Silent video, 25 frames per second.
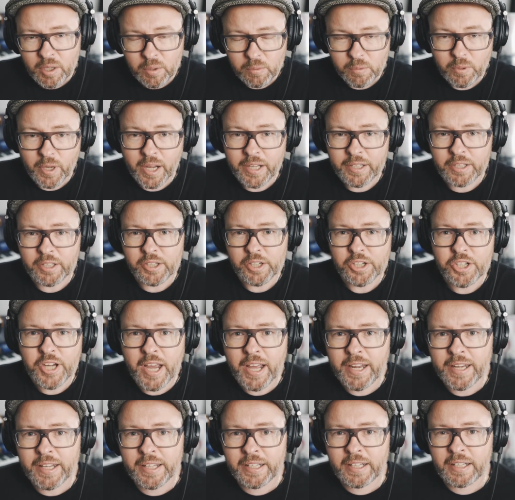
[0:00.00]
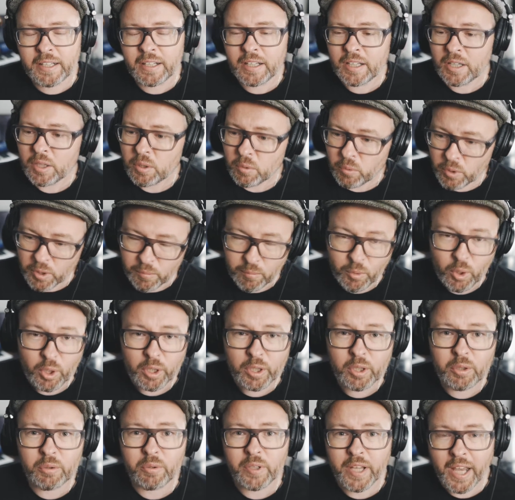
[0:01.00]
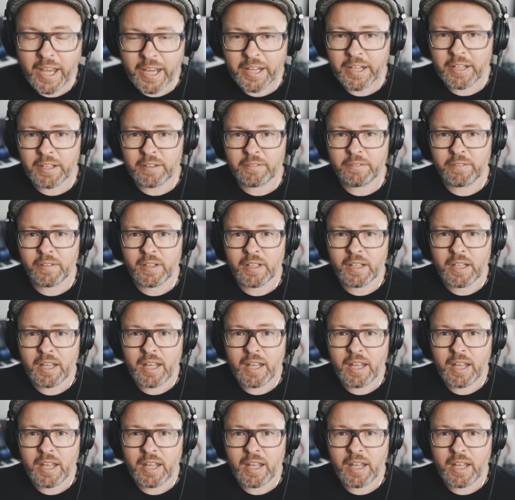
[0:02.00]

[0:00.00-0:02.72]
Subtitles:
we're energetic, we're more creative,